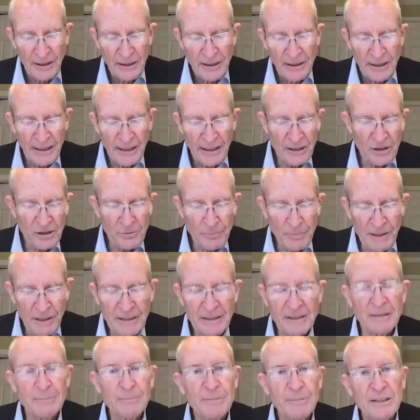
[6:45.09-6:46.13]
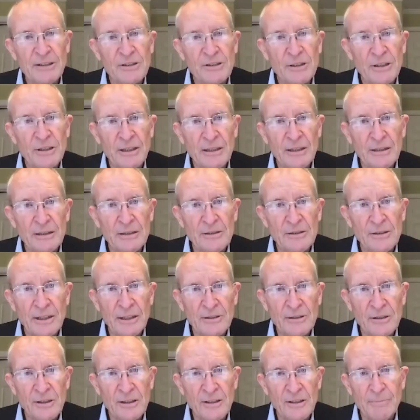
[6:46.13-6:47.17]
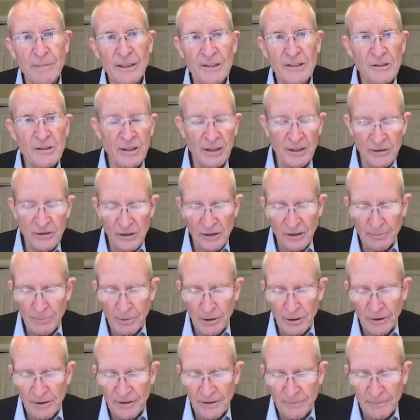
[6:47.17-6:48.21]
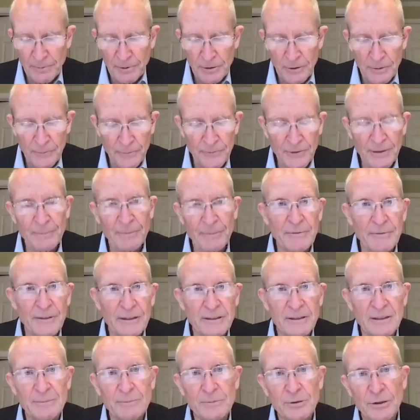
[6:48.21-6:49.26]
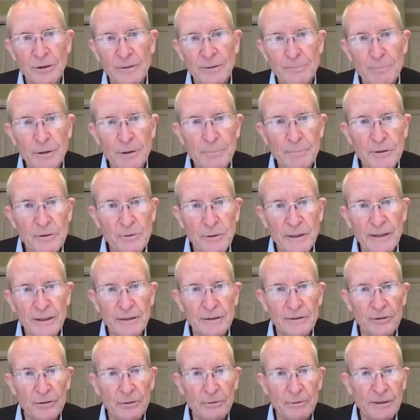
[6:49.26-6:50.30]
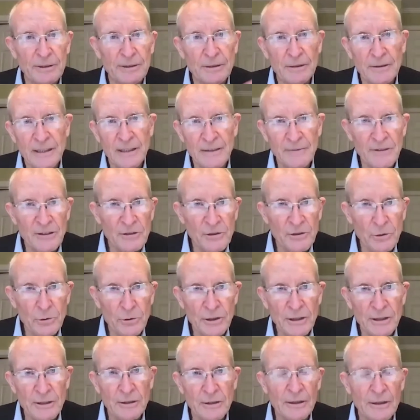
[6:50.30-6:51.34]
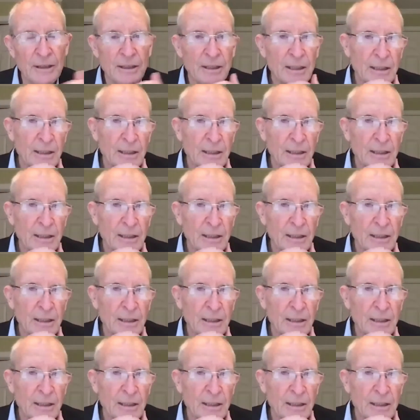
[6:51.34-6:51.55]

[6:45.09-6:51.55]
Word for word: And the speed can be achieved by changing the burden of proof from the victim to the perpetrator so we don't have these two year,